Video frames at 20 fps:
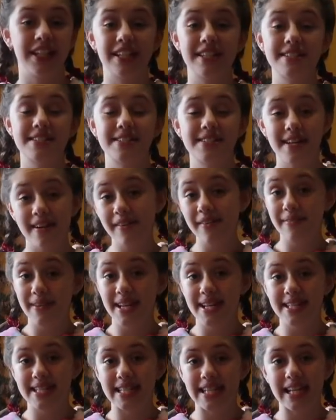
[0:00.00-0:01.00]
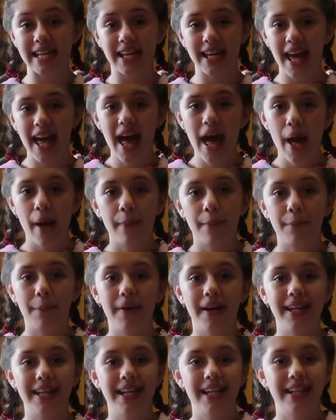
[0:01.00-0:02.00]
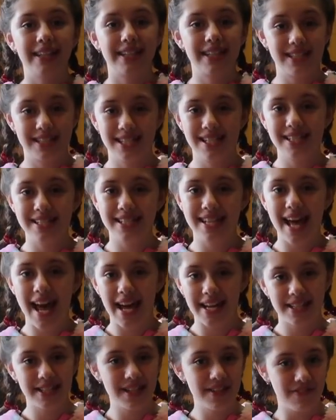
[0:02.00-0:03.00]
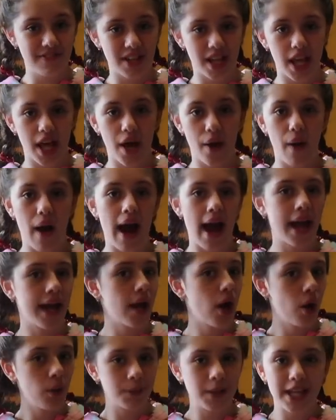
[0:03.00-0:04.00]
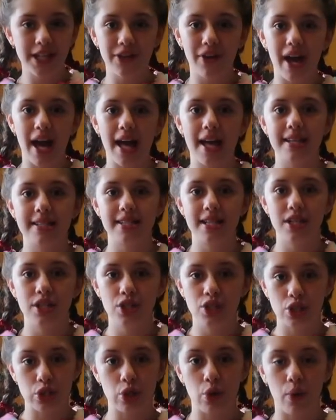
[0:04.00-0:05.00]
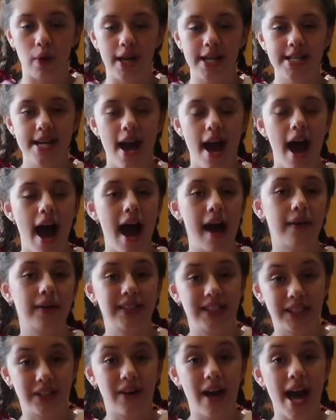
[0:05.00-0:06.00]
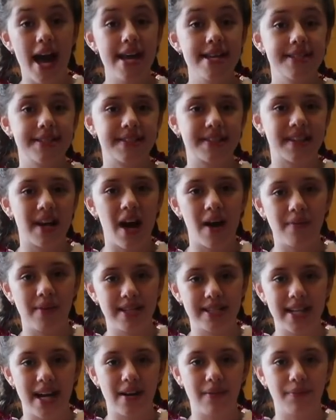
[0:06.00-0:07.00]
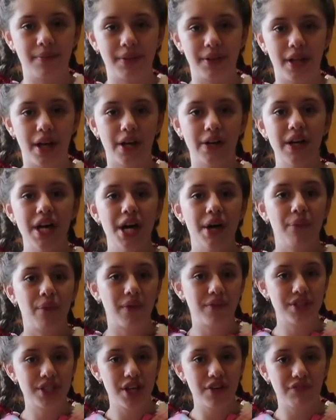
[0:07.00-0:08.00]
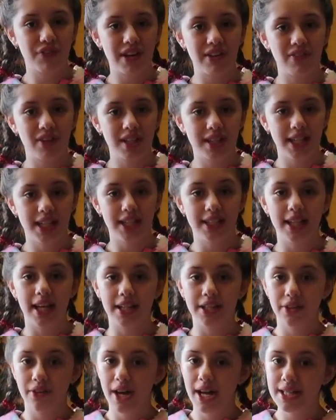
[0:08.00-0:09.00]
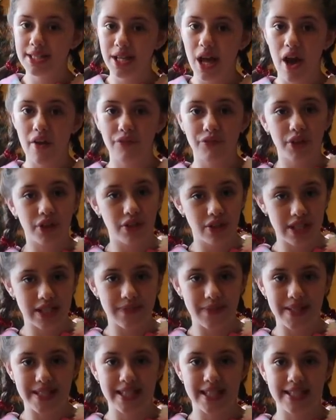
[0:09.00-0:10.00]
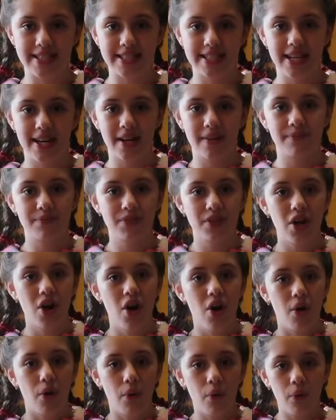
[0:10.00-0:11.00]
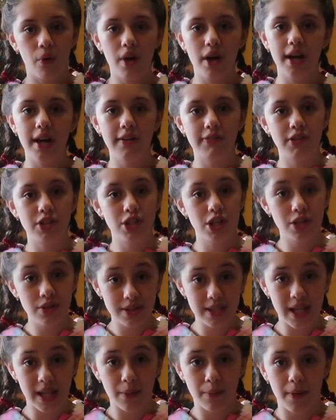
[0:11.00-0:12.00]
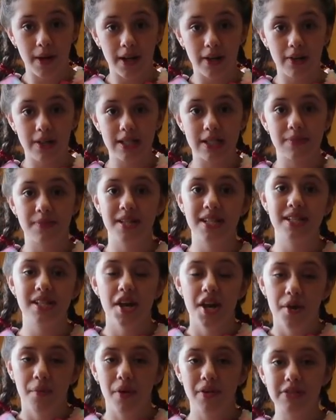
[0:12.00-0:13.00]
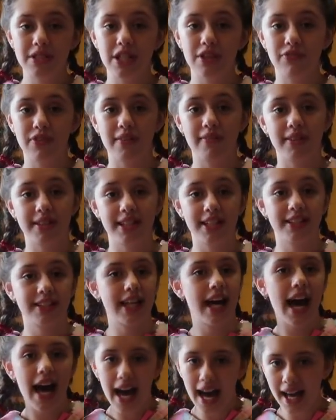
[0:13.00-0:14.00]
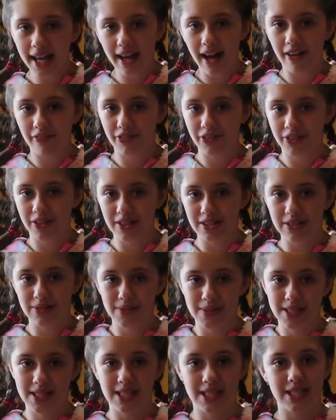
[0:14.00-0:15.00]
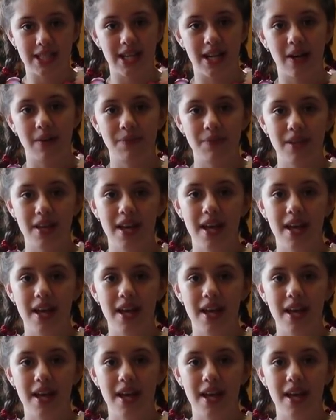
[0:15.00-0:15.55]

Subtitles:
It's so amazing. But this is the end of the video. I hope that you guys enjoyed. I want you guys to comment down below, what was your favorite thing that you guys got for Christmas this year? Or if you don't celebrate Christmas, what was your favorite thing that I got for Christmas this year?